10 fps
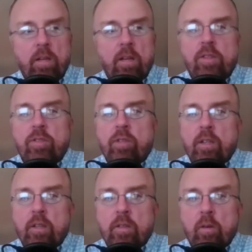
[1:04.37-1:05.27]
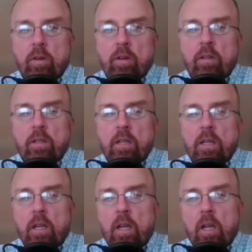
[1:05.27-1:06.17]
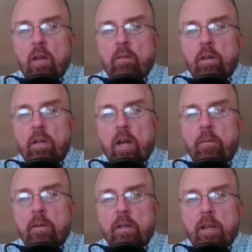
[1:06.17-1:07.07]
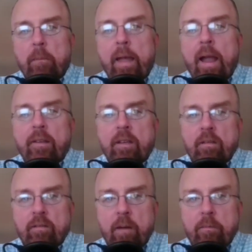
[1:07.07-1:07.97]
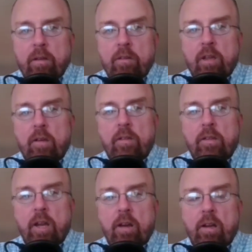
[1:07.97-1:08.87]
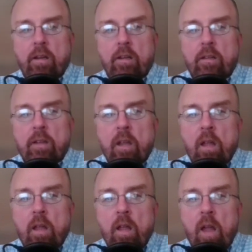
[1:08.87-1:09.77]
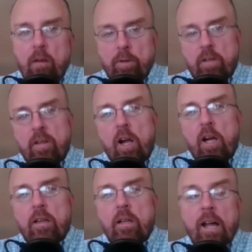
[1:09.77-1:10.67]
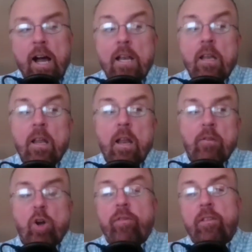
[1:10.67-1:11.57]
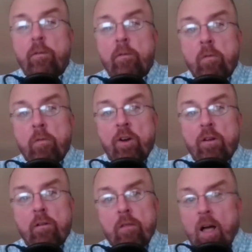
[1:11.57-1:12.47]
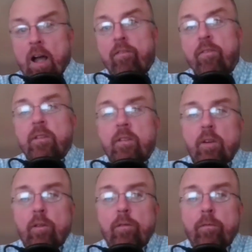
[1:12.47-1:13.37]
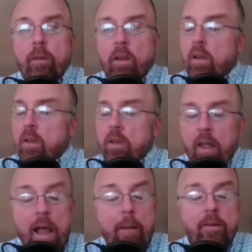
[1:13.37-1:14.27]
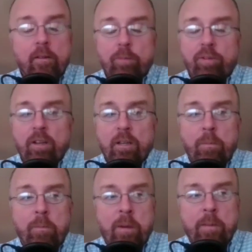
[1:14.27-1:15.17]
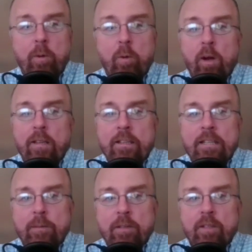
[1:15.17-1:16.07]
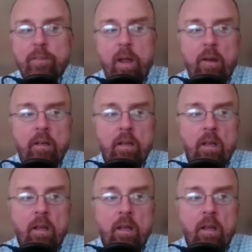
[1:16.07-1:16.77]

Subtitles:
history historically when it comes to impacts in environmental justice areas. And we're going to talk a lot and hopefully learn a lot from these two absolutely brilliant people who I deeply respect.